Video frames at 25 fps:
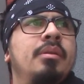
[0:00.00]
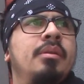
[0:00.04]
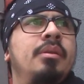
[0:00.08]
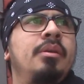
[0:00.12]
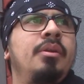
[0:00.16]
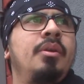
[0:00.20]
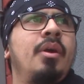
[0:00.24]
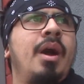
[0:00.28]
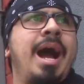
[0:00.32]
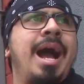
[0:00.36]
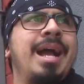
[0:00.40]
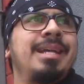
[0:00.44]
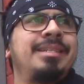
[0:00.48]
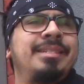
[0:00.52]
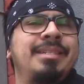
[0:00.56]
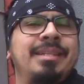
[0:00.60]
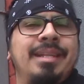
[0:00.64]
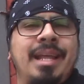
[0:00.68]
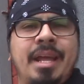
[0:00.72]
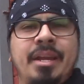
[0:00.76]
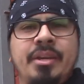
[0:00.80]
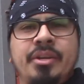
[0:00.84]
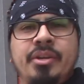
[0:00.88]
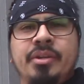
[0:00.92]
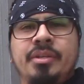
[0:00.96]
You know,
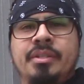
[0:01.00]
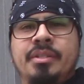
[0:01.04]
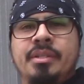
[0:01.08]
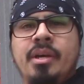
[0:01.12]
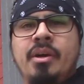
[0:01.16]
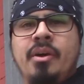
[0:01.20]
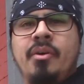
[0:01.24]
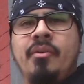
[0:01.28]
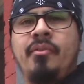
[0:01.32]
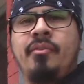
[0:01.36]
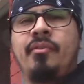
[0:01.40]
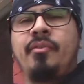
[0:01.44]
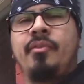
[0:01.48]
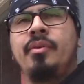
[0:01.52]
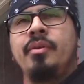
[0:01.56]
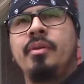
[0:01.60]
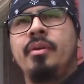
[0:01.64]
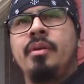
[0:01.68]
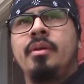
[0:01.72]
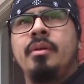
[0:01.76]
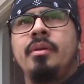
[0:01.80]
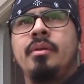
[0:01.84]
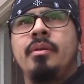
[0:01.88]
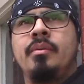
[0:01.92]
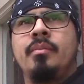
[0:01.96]
isolating yourself.
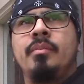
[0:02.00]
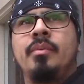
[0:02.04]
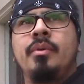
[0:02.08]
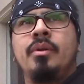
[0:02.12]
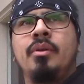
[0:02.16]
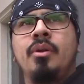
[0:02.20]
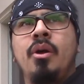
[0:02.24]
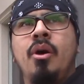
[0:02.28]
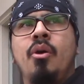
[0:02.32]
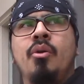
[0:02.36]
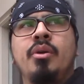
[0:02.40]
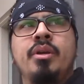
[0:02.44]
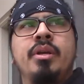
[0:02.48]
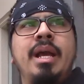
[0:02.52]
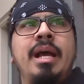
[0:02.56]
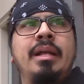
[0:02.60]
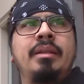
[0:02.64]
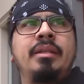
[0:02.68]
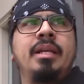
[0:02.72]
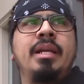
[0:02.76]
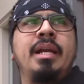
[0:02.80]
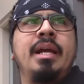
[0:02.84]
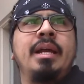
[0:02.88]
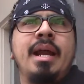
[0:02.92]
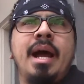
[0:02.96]
No, you have
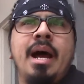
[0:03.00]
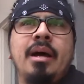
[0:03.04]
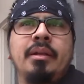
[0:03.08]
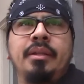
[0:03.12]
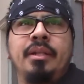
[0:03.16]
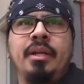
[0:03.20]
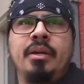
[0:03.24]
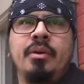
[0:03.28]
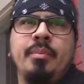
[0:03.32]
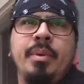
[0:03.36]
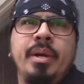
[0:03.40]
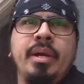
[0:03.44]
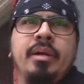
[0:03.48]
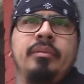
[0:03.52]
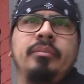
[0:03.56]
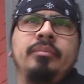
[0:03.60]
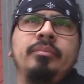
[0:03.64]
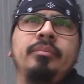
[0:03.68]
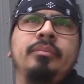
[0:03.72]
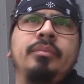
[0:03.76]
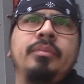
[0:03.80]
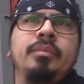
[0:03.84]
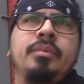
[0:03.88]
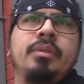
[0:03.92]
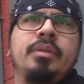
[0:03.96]
to get out there, man.
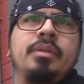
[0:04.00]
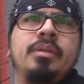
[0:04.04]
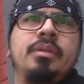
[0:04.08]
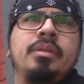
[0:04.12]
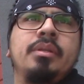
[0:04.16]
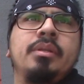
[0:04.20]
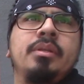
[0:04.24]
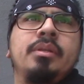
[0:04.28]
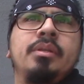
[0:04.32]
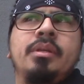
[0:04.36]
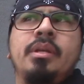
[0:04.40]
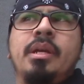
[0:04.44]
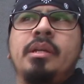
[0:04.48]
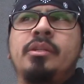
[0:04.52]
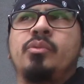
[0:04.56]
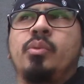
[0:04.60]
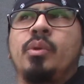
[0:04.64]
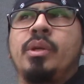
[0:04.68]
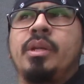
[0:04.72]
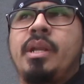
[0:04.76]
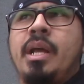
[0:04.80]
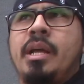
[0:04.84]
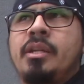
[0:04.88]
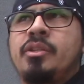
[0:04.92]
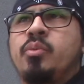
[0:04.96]
That's
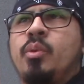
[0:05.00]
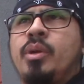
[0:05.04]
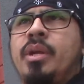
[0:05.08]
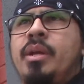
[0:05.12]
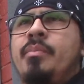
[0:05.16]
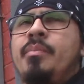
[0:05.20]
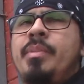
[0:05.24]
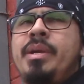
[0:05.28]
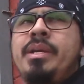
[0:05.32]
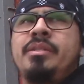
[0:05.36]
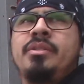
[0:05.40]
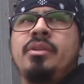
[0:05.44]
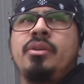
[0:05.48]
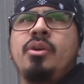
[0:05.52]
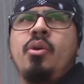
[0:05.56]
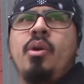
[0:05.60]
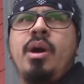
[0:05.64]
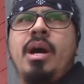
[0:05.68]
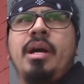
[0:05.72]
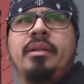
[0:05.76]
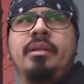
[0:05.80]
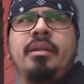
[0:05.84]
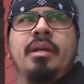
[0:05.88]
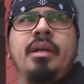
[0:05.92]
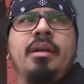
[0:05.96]
what it means to go
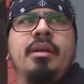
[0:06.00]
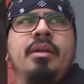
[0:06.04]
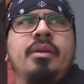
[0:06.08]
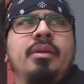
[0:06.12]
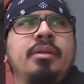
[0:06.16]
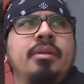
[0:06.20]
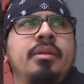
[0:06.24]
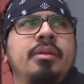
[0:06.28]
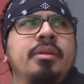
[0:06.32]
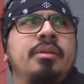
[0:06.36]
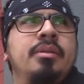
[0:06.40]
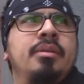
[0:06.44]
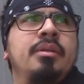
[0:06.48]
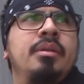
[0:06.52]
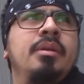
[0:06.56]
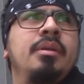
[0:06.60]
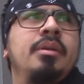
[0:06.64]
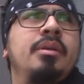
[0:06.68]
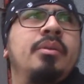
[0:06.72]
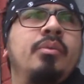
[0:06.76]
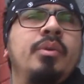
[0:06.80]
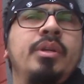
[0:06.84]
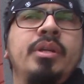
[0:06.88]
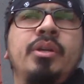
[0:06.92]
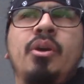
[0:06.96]
out there.
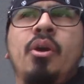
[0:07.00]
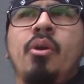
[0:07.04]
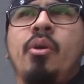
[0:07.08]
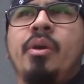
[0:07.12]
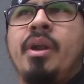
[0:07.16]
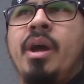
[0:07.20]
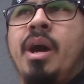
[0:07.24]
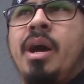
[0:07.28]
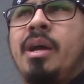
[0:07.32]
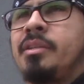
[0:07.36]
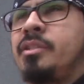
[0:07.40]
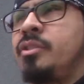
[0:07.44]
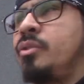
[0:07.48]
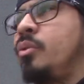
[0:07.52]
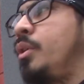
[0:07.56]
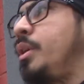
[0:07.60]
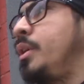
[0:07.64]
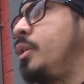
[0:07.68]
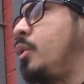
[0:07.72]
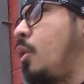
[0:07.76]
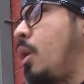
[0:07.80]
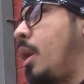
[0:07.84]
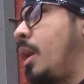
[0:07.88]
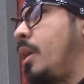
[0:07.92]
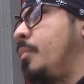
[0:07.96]
When you go and hustle, you
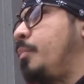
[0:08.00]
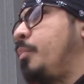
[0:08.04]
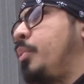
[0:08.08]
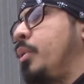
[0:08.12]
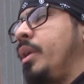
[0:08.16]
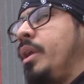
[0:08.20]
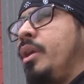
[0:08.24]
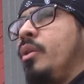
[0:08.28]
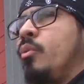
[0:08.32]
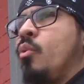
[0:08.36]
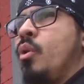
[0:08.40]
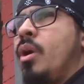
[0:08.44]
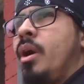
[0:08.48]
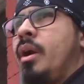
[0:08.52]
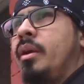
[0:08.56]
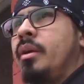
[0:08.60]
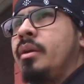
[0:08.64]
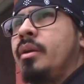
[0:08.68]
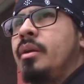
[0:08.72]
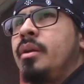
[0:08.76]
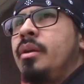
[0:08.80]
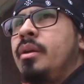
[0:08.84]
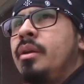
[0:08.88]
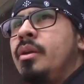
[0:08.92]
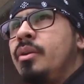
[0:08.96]
go out and put in work.
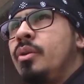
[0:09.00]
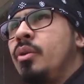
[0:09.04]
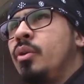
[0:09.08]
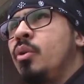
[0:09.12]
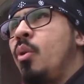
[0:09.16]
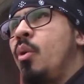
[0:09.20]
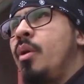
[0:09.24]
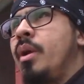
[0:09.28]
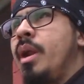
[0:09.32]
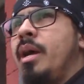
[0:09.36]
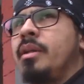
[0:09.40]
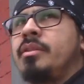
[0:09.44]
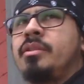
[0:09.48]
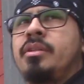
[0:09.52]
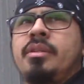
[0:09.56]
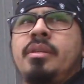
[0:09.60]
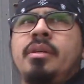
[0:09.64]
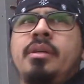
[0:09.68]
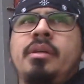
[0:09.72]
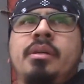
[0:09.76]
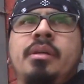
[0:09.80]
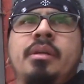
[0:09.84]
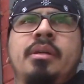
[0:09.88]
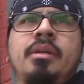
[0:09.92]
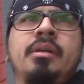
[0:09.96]
You're going out to
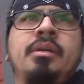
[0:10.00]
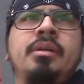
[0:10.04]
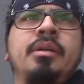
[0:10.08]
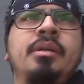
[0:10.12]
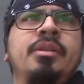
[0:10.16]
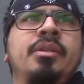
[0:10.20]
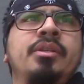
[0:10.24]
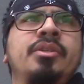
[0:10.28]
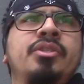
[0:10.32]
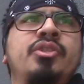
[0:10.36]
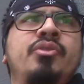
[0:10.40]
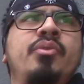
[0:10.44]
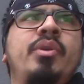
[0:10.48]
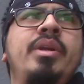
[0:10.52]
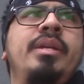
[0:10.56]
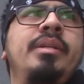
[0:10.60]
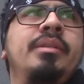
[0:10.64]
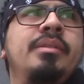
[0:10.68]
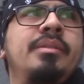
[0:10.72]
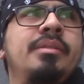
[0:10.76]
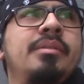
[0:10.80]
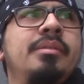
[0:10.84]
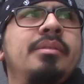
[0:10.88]
in the streets.